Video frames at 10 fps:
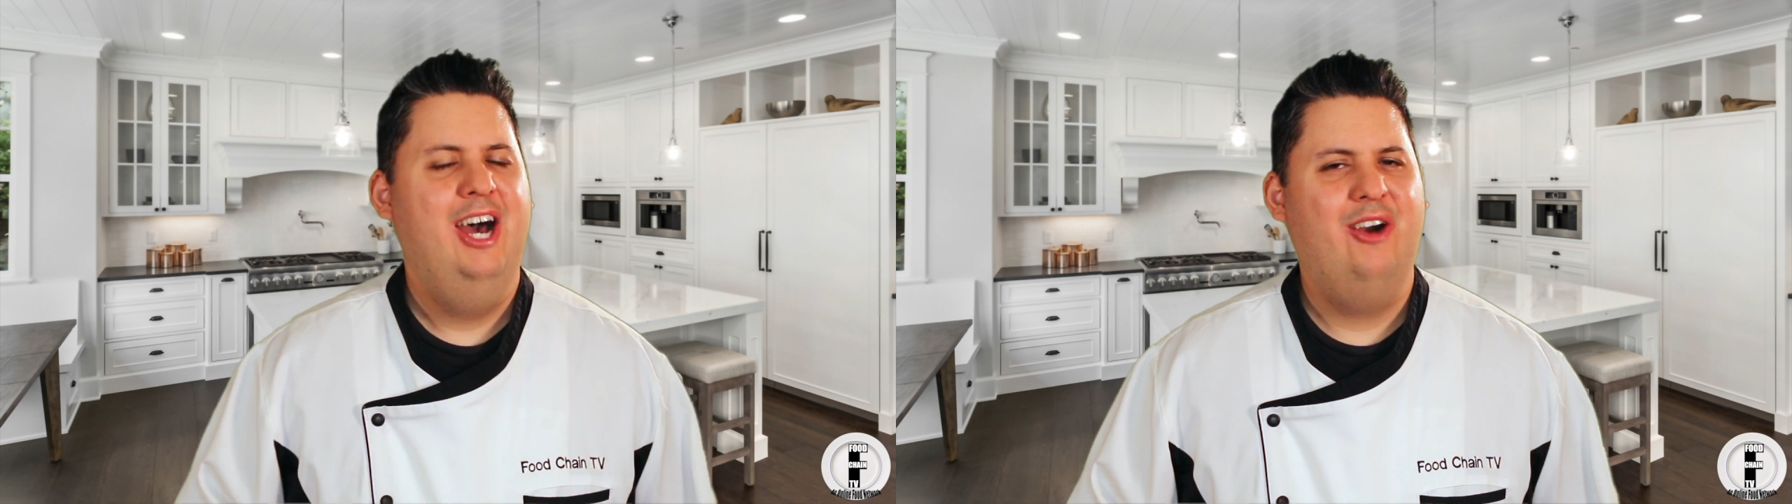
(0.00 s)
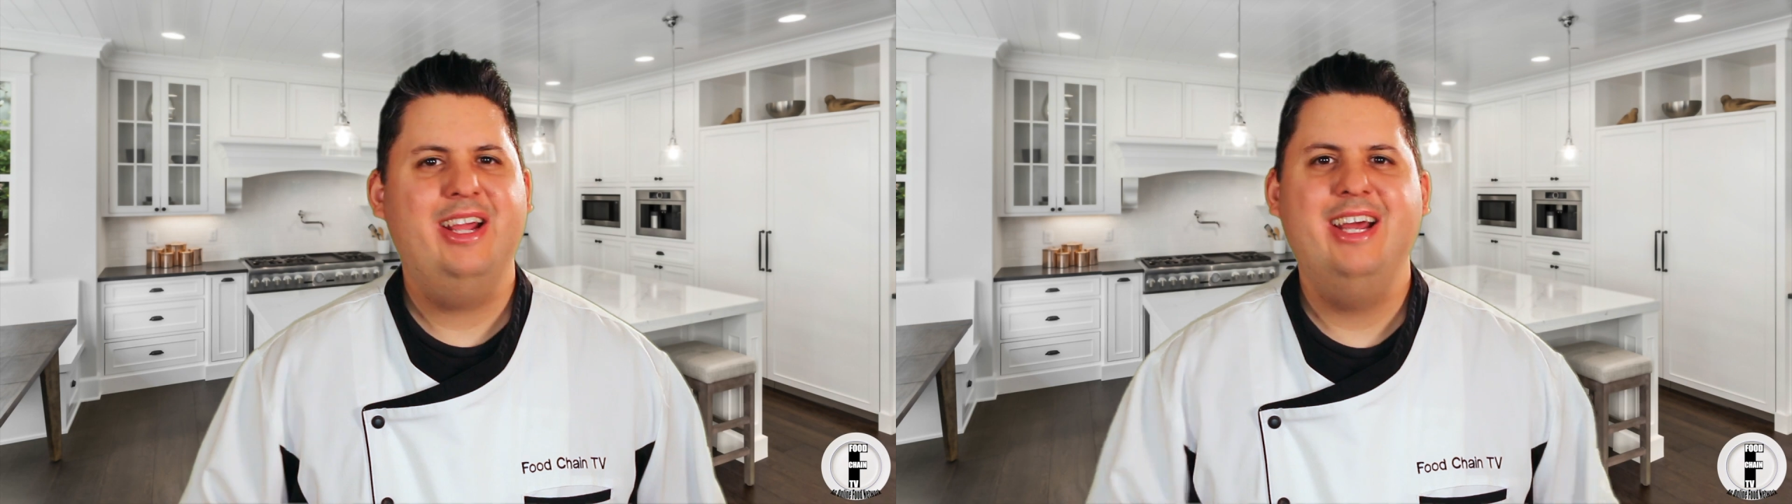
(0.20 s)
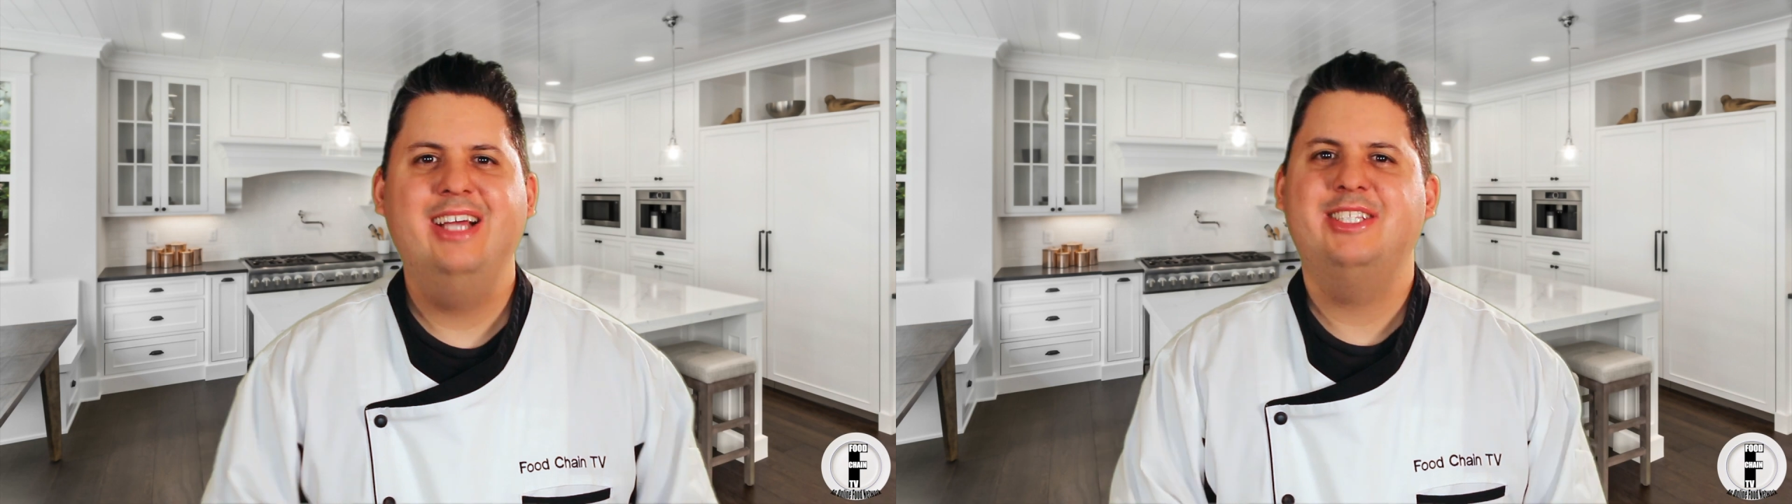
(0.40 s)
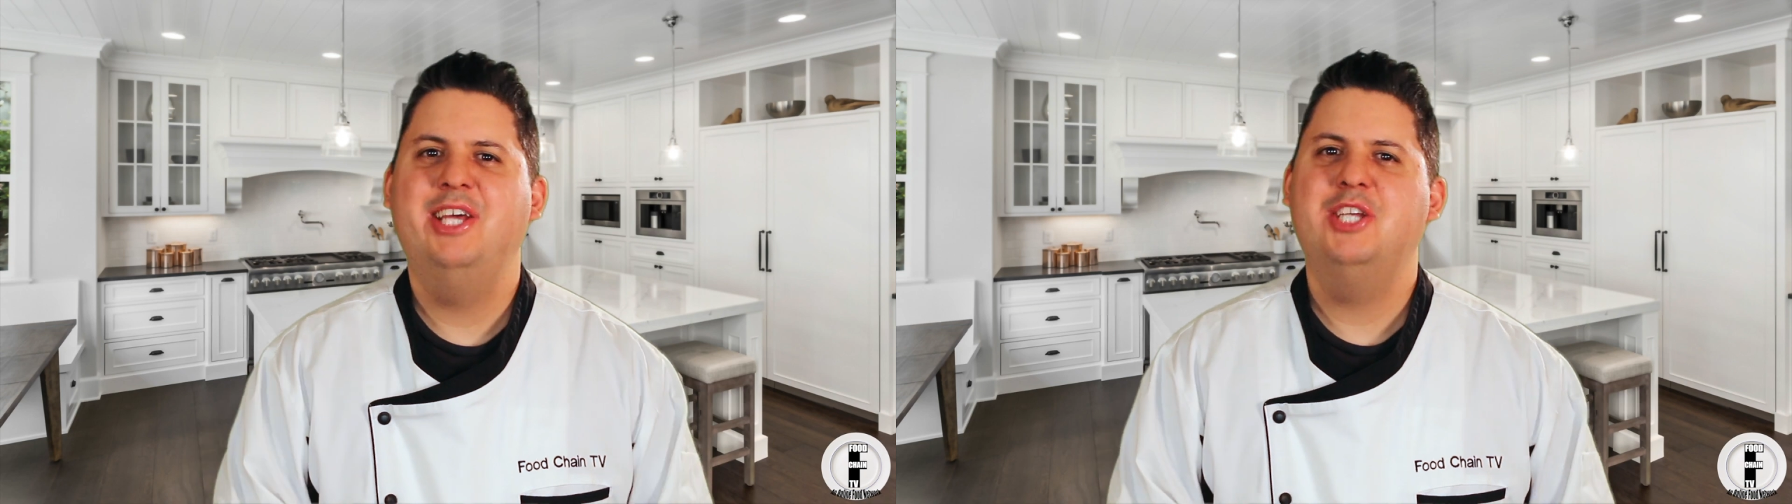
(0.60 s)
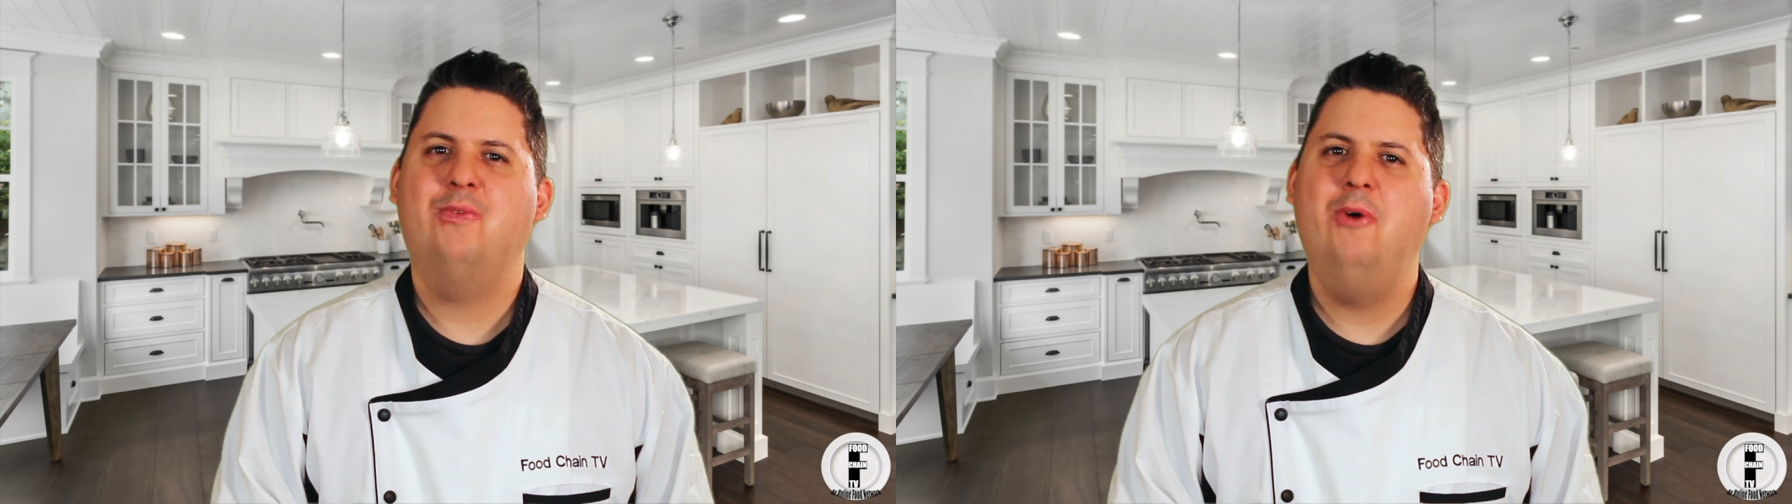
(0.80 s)
Alright guys,
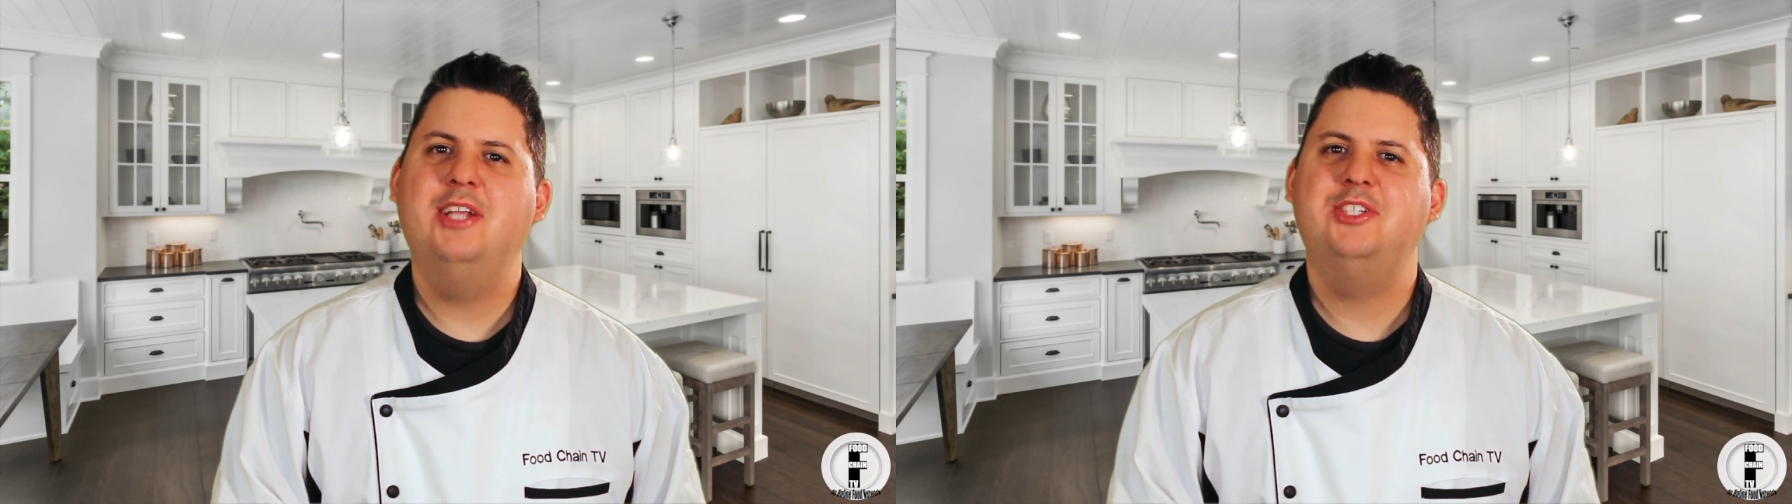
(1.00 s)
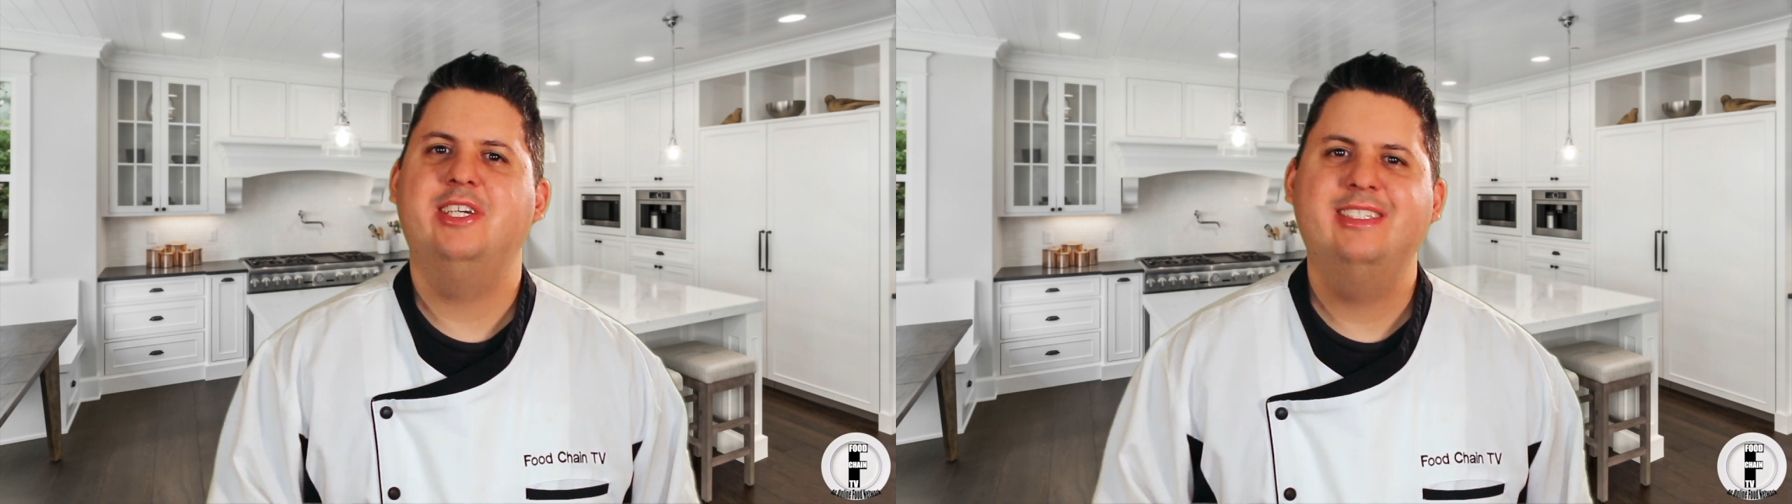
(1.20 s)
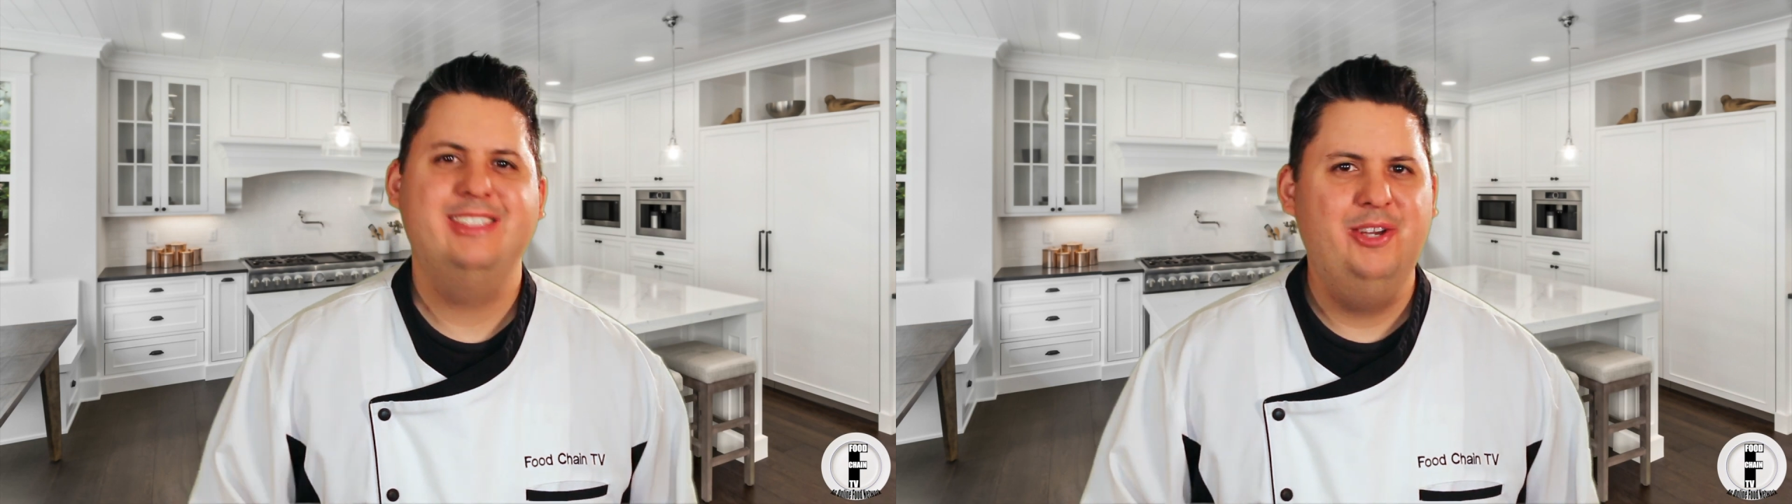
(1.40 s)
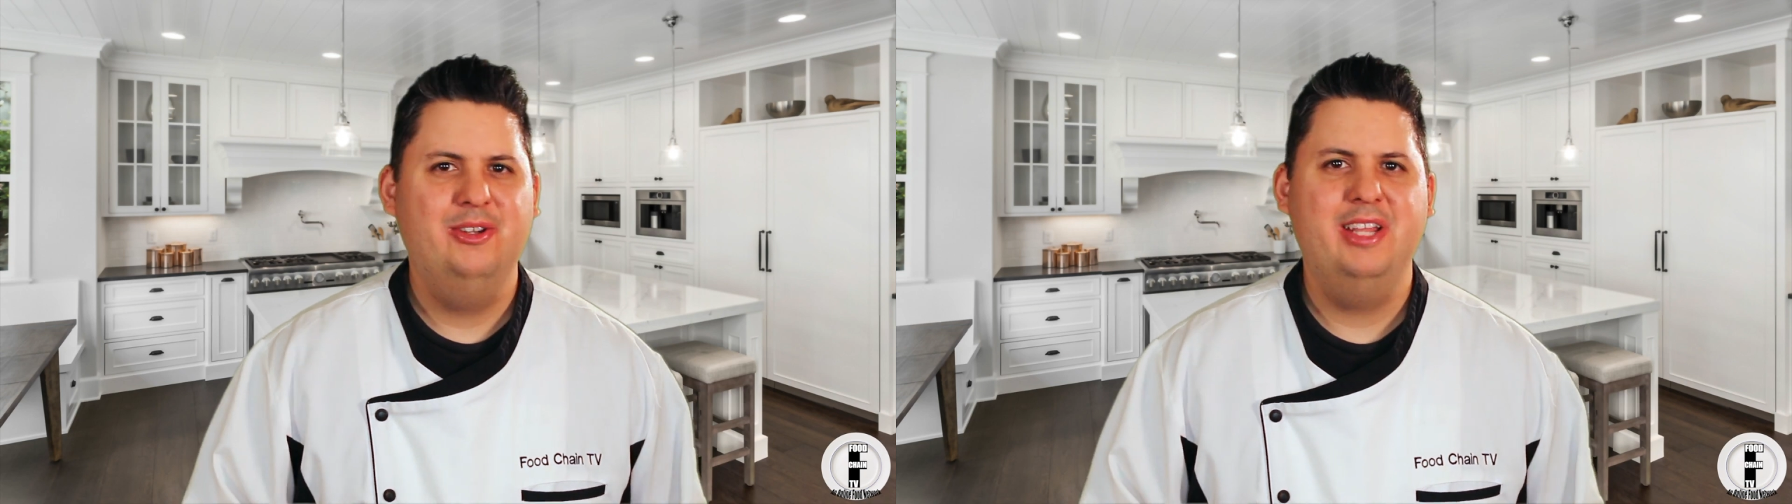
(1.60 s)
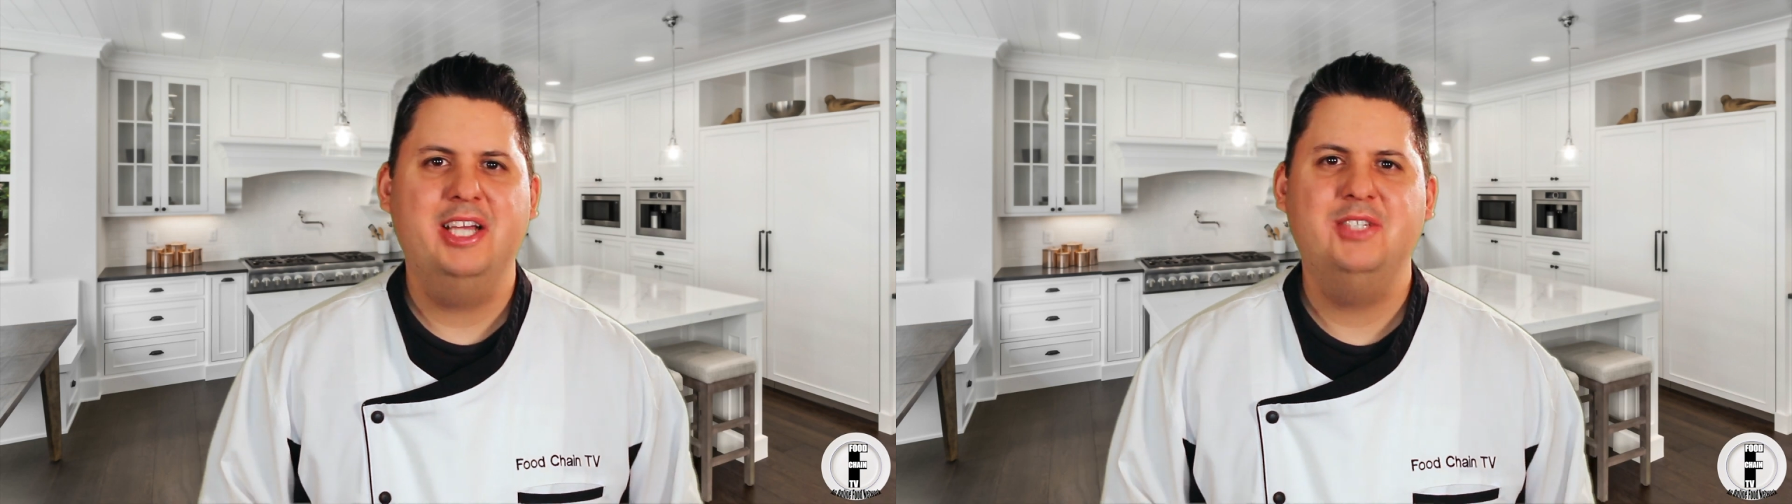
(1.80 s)
thanks for watching. See you
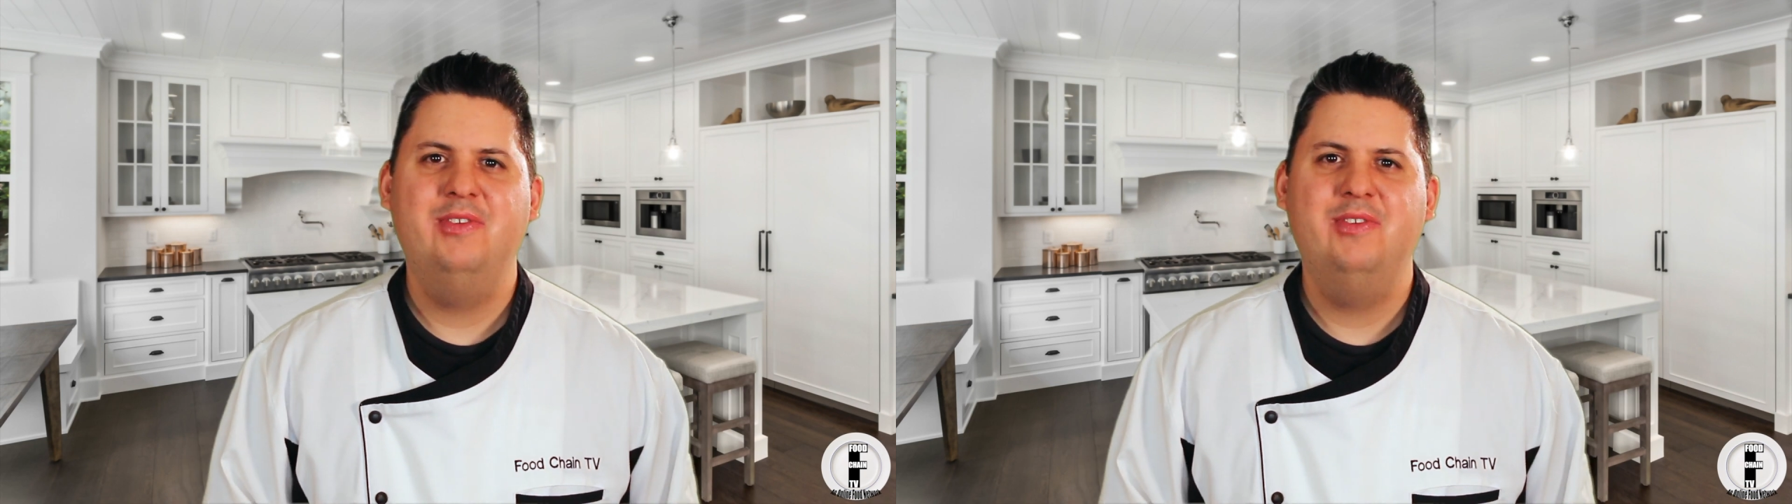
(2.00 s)
on the next